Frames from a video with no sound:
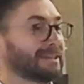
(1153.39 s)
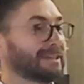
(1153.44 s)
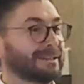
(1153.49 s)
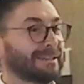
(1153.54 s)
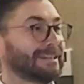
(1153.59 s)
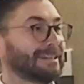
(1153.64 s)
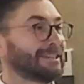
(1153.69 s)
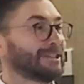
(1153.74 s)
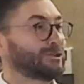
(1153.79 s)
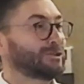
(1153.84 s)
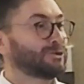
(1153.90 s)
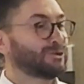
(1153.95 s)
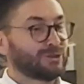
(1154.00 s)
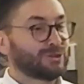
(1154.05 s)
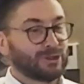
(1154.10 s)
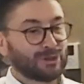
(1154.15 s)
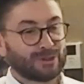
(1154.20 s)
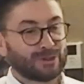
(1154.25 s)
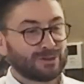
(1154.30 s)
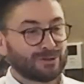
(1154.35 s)
They need
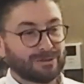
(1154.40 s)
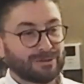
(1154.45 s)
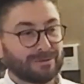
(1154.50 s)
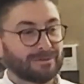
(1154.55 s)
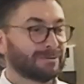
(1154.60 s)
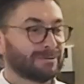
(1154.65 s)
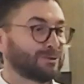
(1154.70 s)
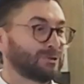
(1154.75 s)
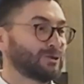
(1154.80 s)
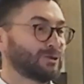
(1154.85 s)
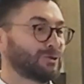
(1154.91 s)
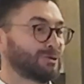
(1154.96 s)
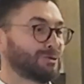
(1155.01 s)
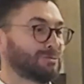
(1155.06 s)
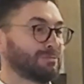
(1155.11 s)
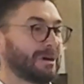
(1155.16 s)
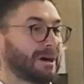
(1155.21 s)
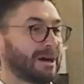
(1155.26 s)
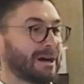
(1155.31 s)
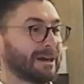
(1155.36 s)
just to
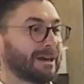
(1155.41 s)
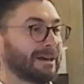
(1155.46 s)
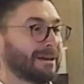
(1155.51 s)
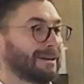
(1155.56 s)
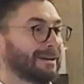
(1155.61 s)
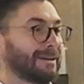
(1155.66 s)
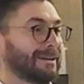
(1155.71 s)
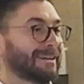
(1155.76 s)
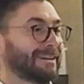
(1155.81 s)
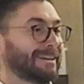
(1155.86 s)
buy